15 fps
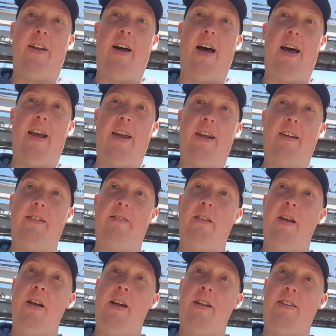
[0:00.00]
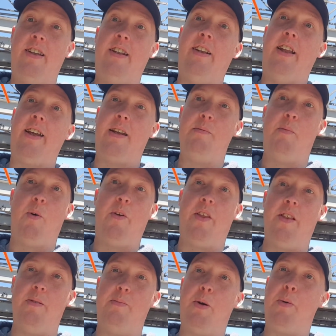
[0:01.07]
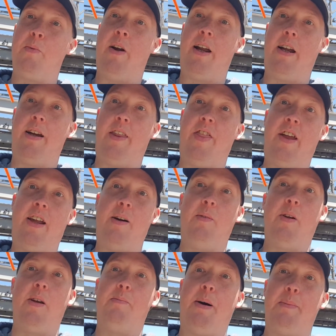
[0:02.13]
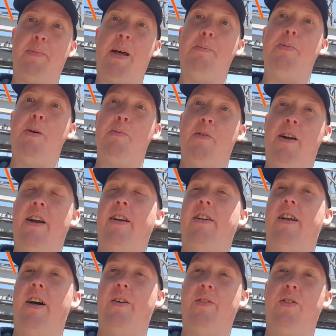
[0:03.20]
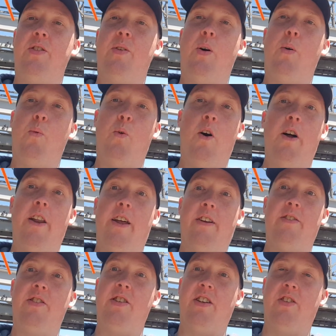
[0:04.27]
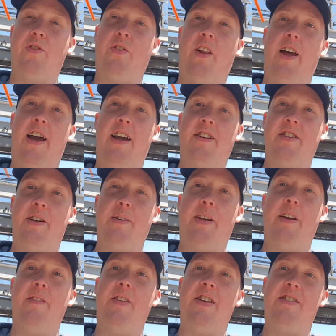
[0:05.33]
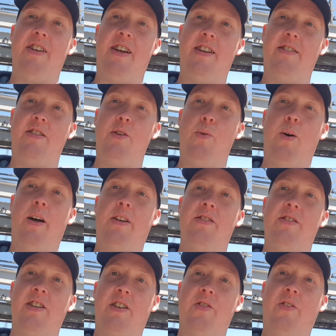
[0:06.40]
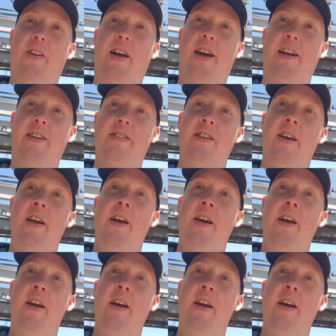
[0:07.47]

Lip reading: I did like it more than the Boomerang. I think I want to bump that Boomerang down to a 1 out of 6 flags. I'll give this a 2 out of 6 flags.